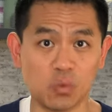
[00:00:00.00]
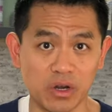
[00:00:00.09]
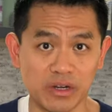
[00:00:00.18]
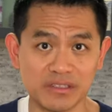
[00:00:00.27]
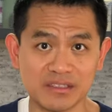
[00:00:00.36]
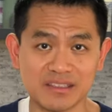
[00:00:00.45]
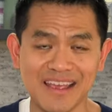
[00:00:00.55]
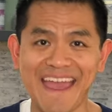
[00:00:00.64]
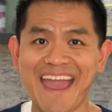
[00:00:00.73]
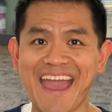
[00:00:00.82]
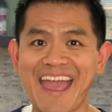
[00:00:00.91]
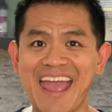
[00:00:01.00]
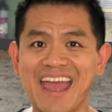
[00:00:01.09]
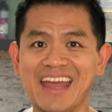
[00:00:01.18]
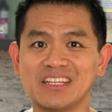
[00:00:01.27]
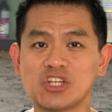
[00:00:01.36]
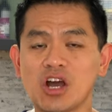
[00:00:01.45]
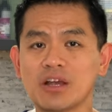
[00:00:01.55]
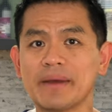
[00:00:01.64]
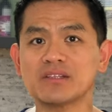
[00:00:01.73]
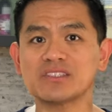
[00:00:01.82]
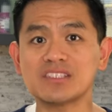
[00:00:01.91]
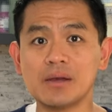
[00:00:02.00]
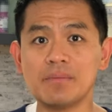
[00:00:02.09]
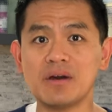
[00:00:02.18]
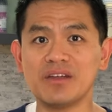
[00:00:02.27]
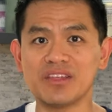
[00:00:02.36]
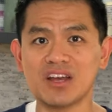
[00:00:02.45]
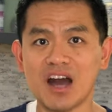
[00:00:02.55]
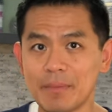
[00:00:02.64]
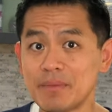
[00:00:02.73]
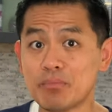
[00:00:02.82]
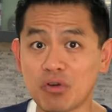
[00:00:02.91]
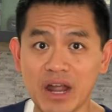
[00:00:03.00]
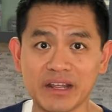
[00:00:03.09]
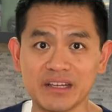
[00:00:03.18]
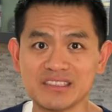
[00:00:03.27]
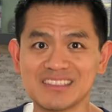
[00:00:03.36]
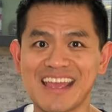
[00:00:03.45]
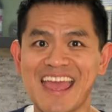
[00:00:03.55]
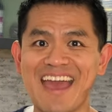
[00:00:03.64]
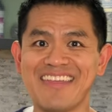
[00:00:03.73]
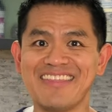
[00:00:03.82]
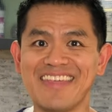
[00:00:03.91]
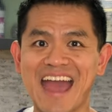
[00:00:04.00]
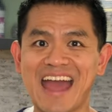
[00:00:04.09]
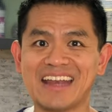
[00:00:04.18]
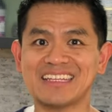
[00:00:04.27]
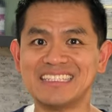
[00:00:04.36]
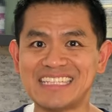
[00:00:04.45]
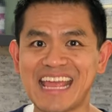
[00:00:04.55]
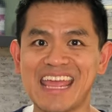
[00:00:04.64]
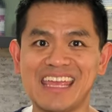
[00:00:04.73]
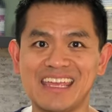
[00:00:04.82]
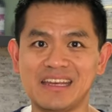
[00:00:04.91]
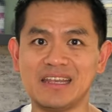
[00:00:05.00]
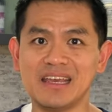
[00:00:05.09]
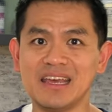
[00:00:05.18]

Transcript: works and talk about some of the common products that contain